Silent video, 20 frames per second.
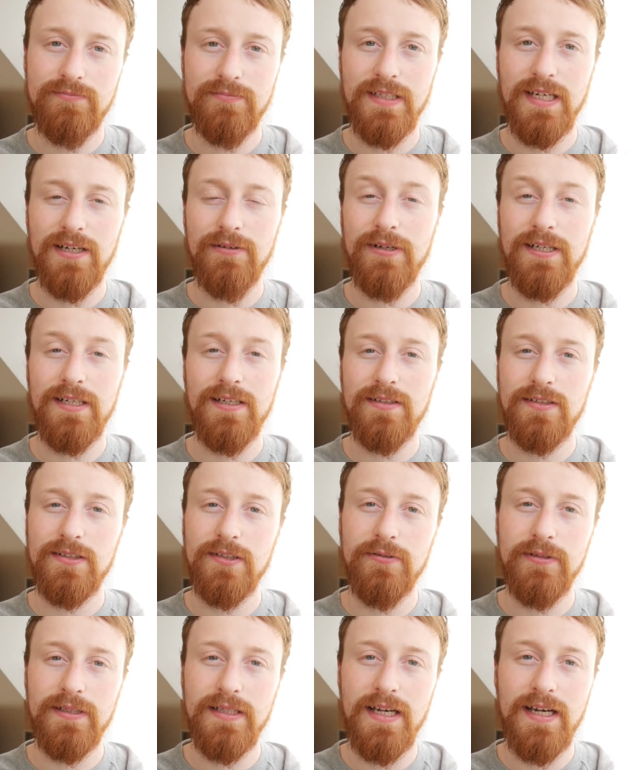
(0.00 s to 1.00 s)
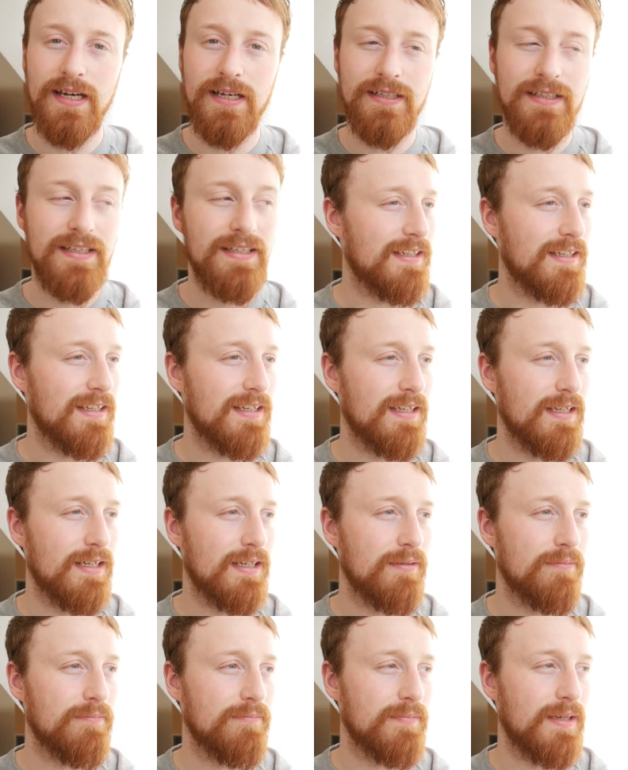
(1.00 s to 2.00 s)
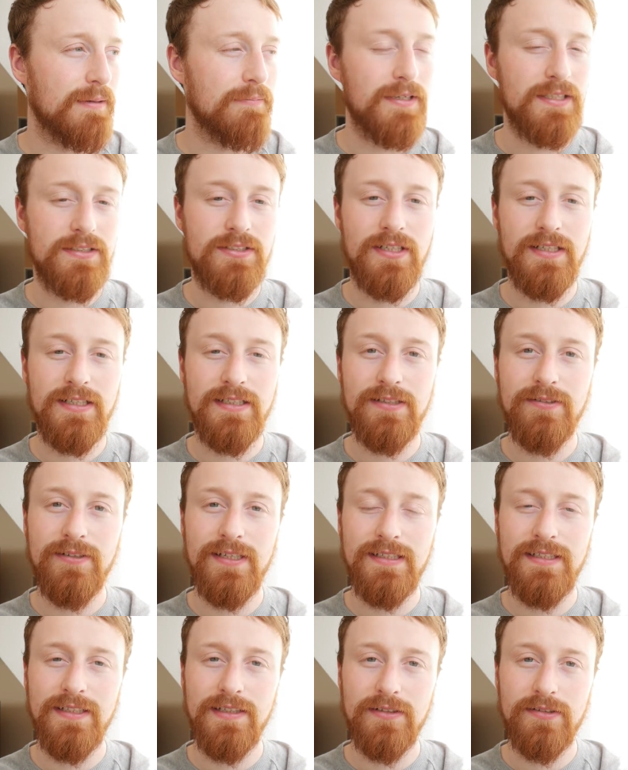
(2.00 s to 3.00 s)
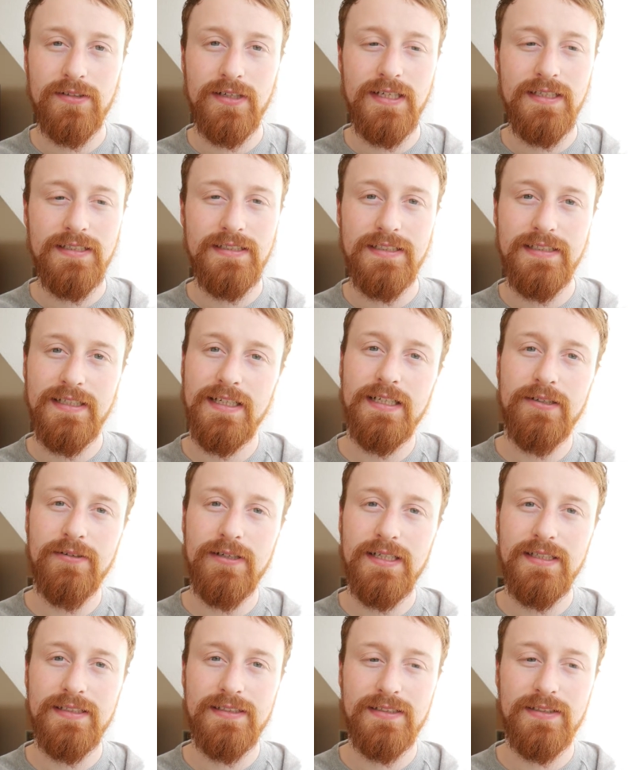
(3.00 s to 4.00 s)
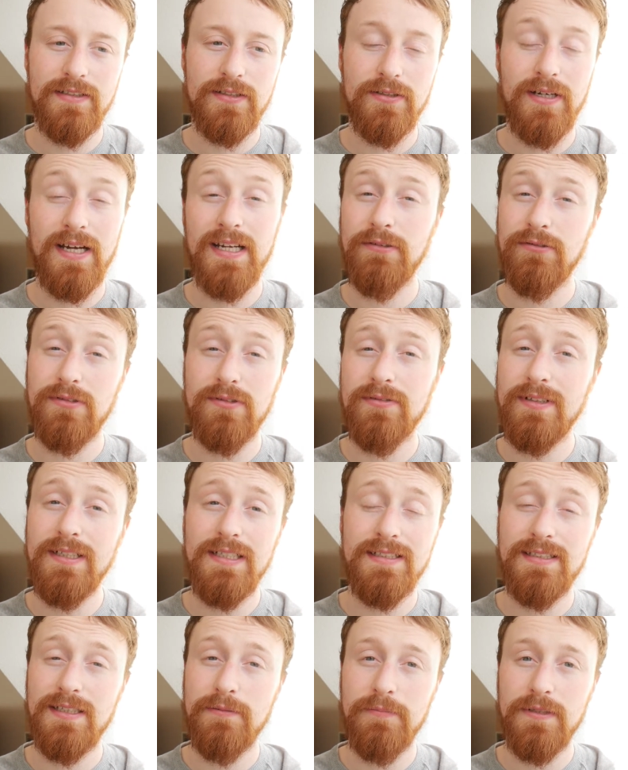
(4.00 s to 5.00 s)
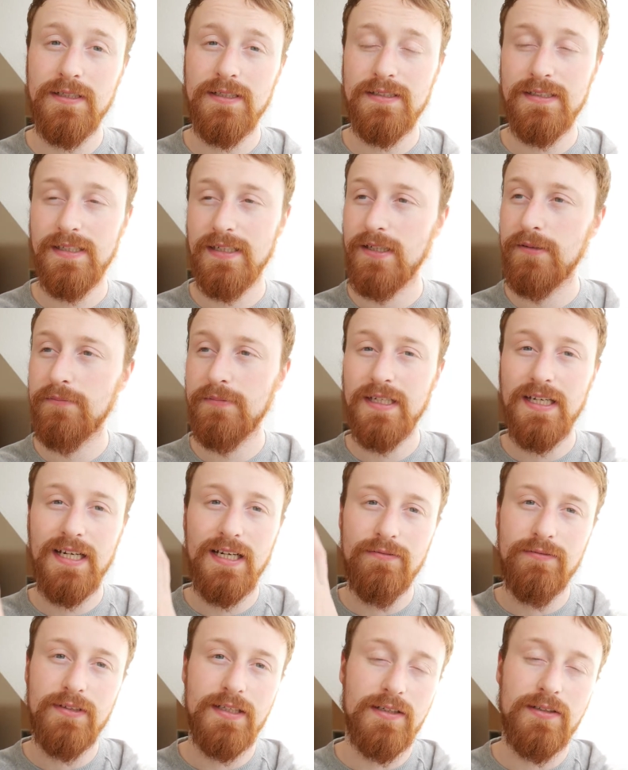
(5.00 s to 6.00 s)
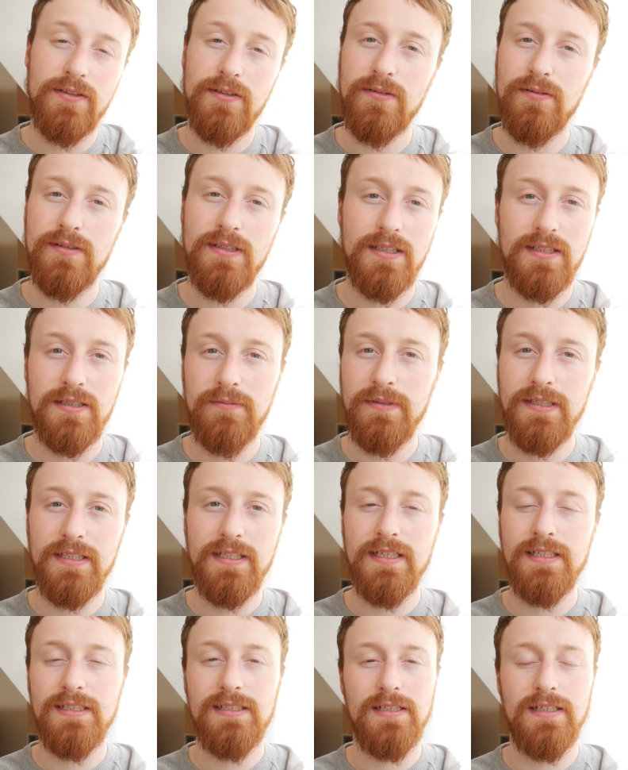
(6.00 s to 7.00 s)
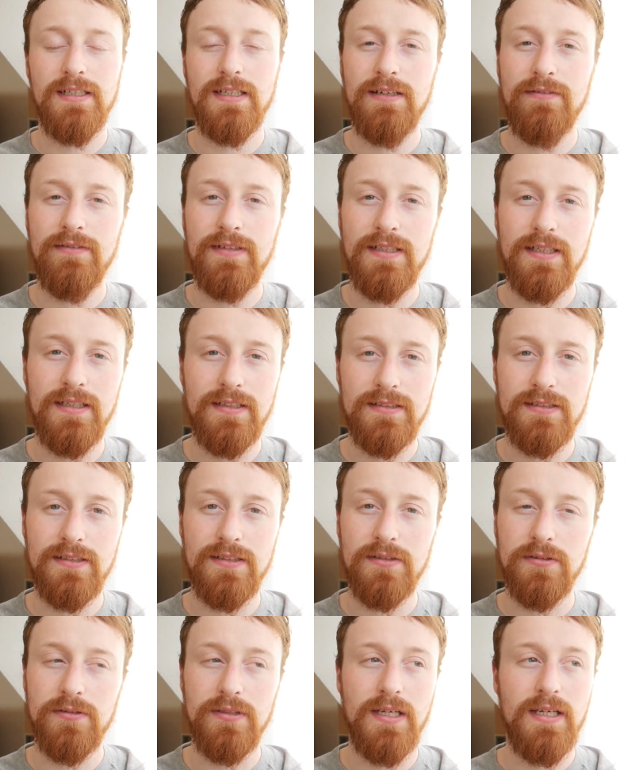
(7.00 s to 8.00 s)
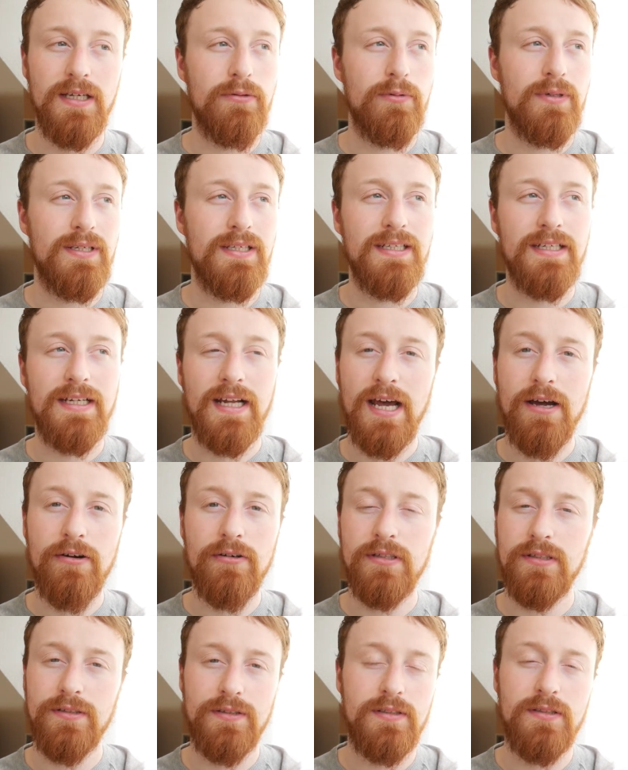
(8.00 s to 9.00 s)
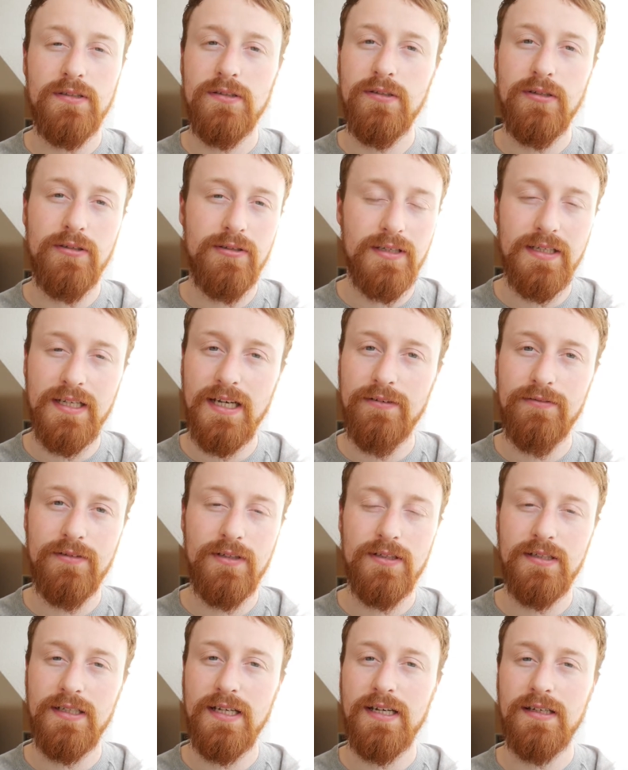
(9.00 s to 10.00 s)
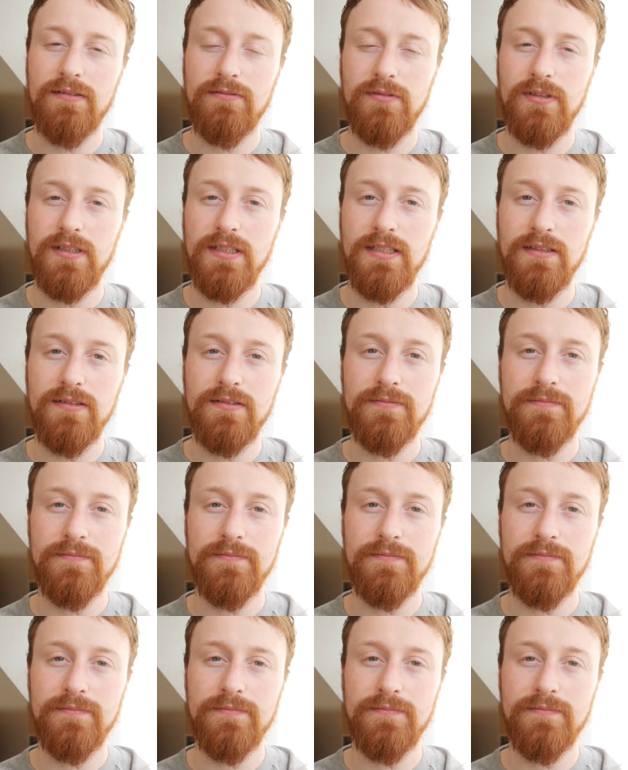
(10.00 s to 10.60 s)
yeah, why not go with that? I'm not trying to do anything crazy anyway, and it was really simple to set up. They have like a whole documentation and everything, so within an hour or two you can have all that running.